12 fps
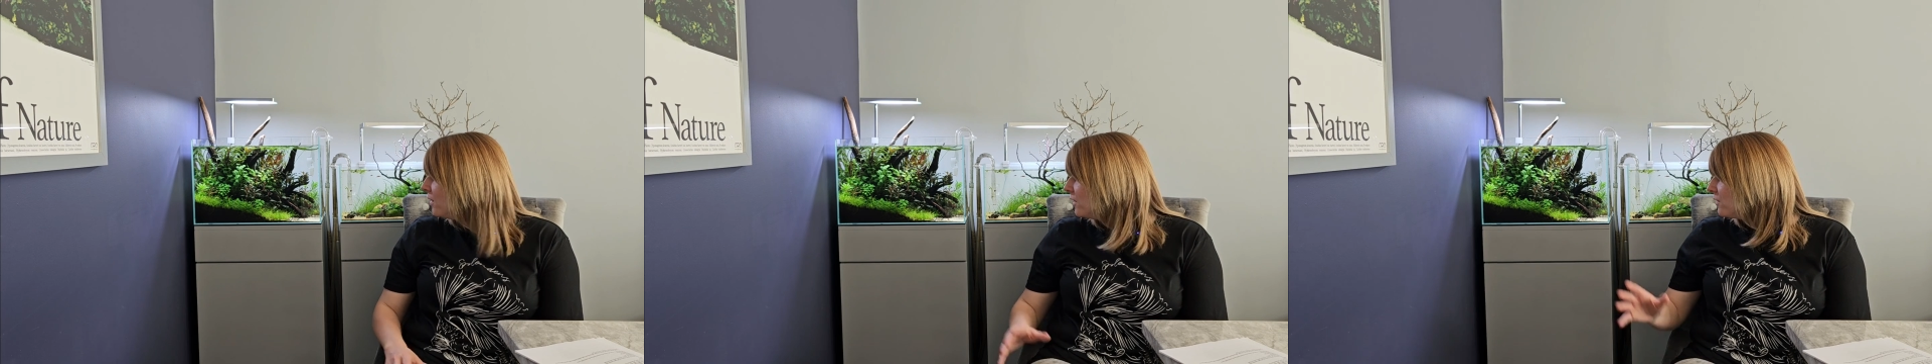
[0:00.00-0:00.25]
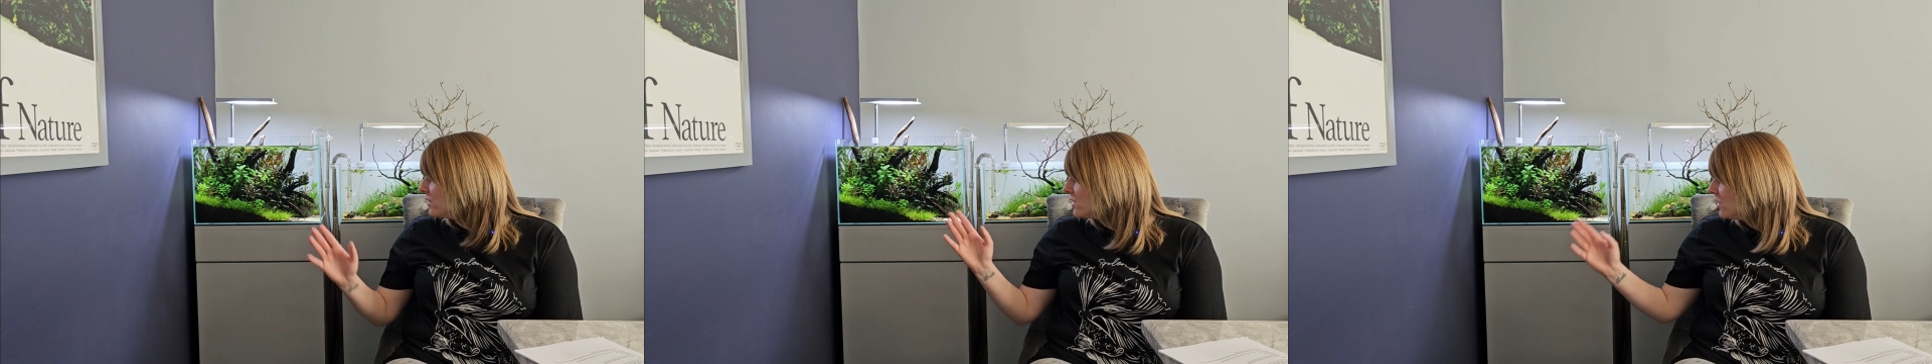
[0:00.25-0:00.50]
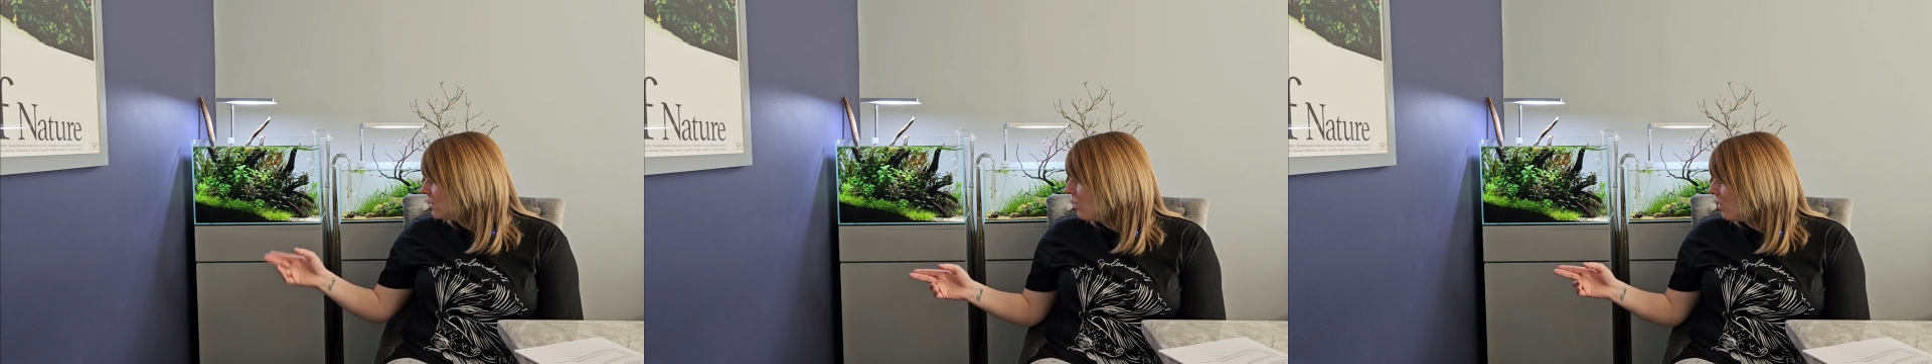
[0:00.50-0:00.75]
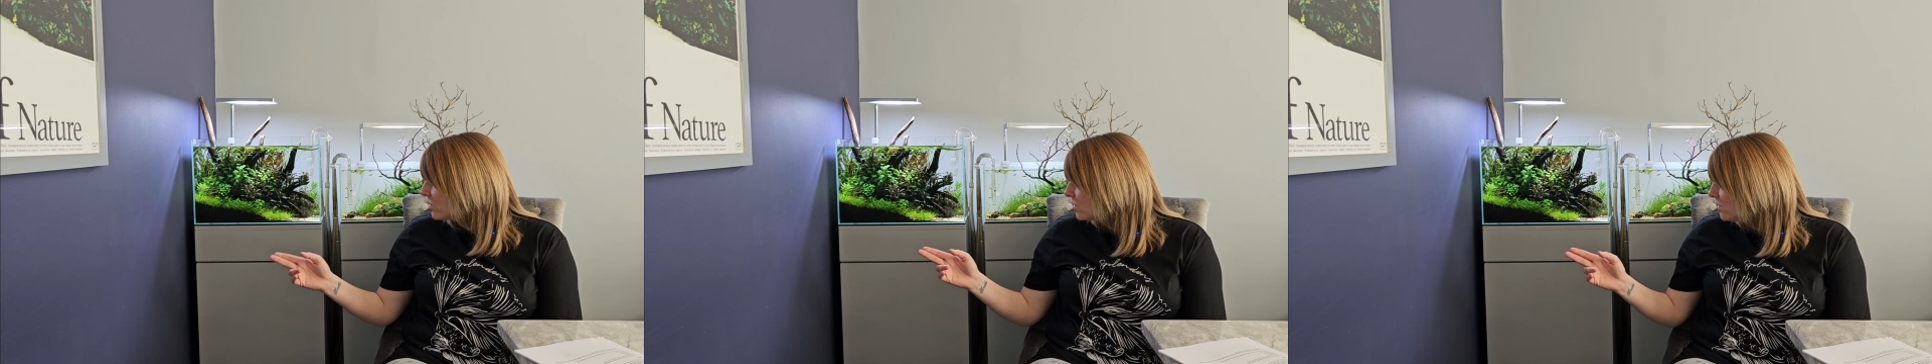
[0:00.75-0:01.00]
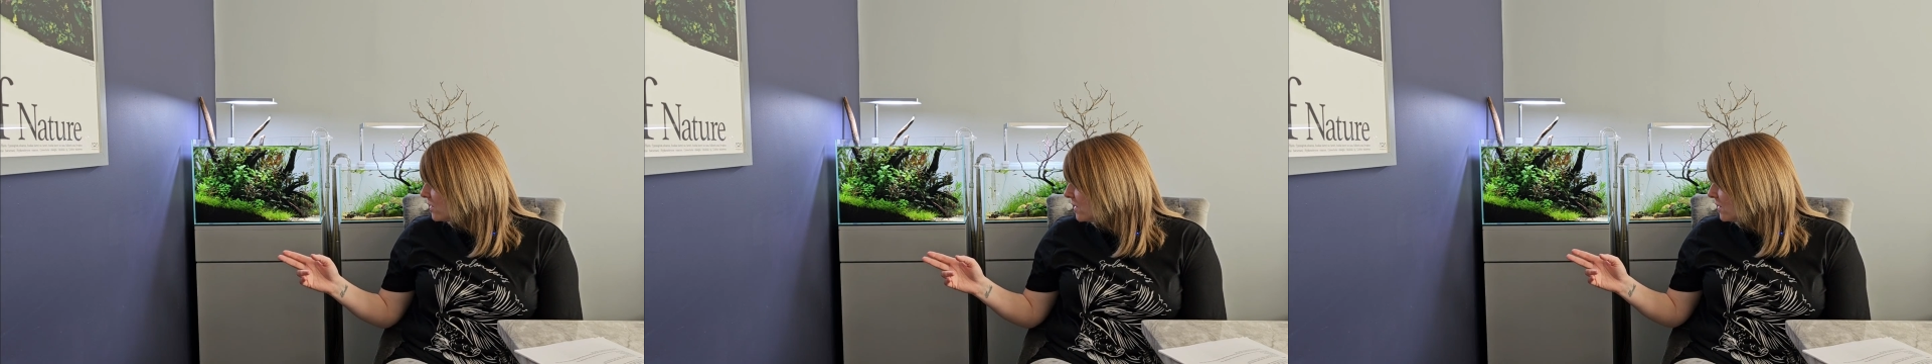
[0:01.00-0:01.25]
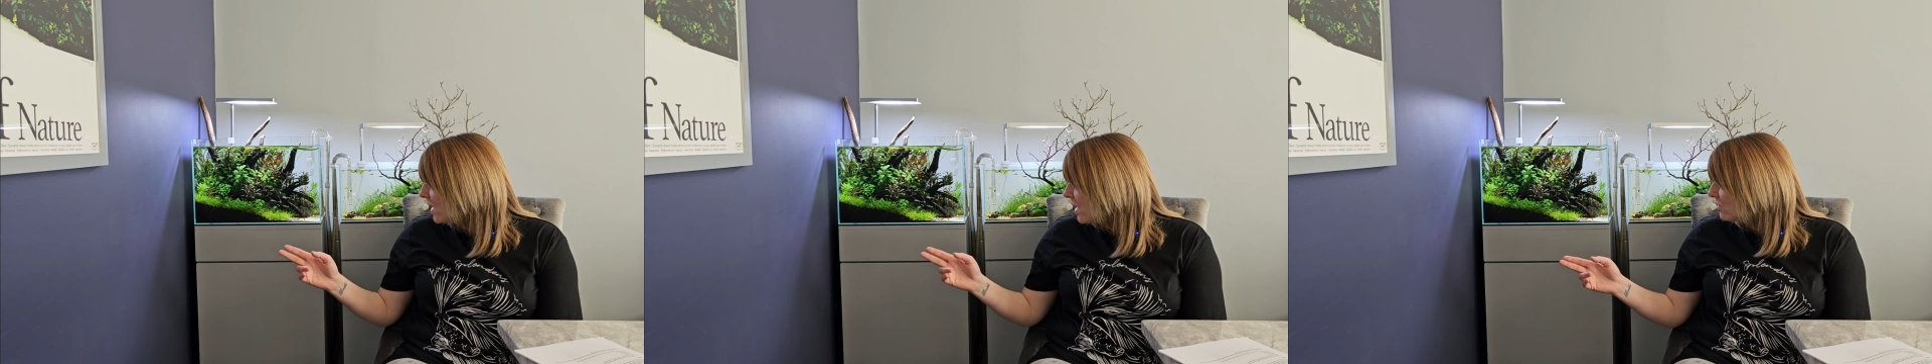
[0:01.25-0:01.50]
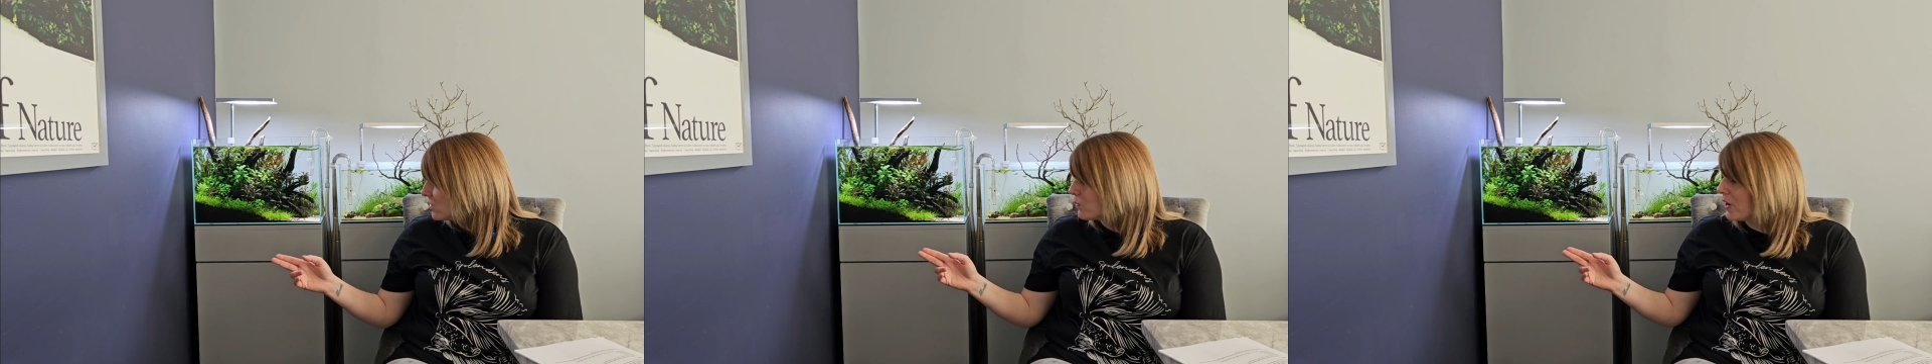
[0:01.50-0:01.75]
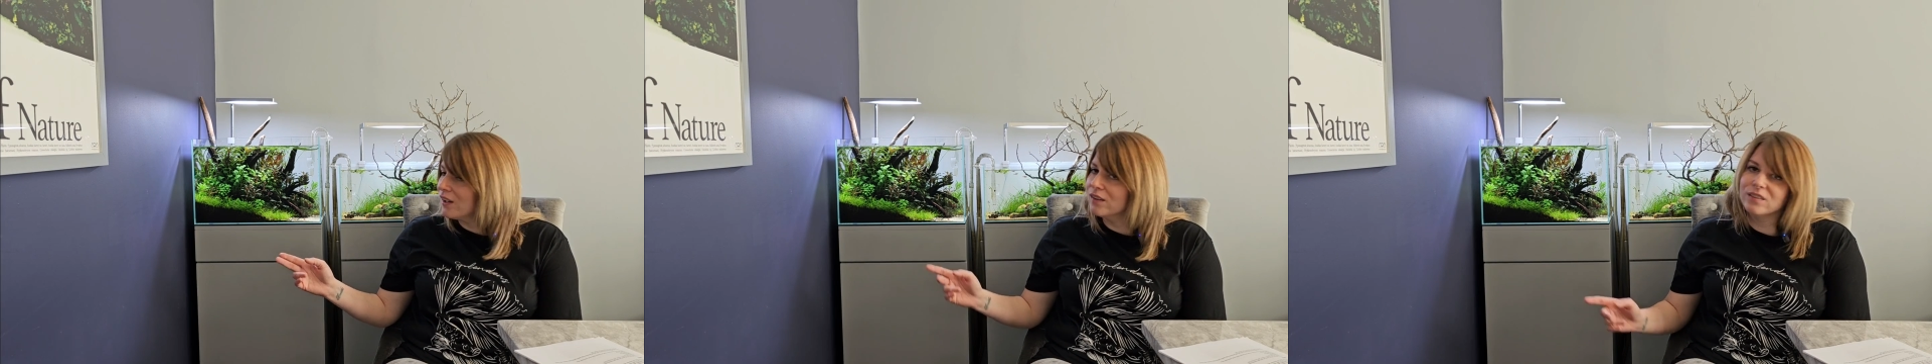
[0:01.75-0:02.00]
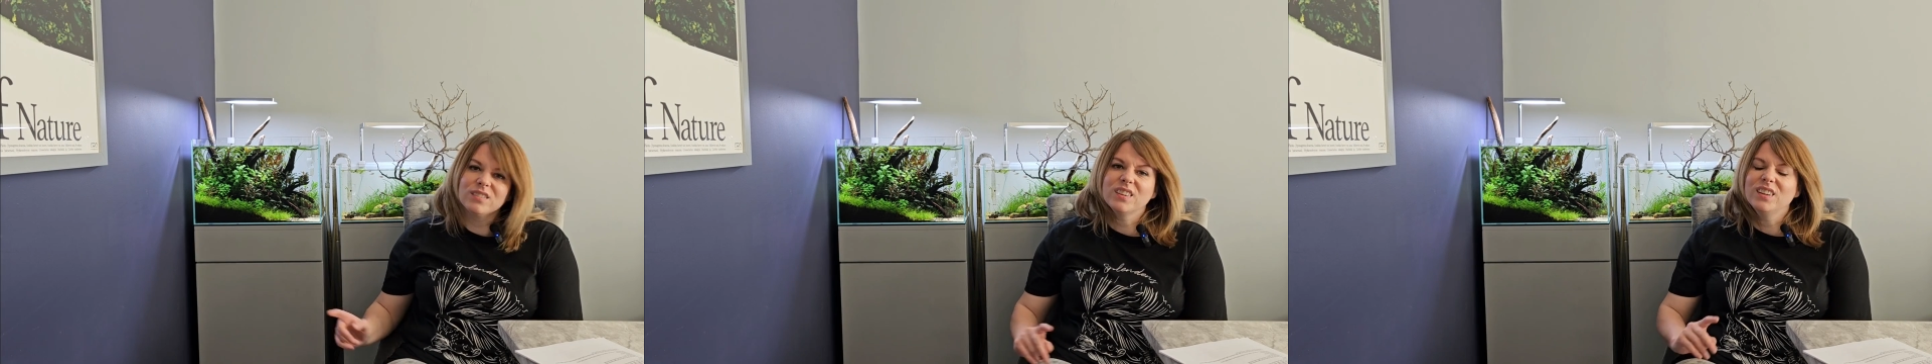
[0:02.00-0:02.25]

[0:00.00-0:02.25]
There is 2 ottos in there as well,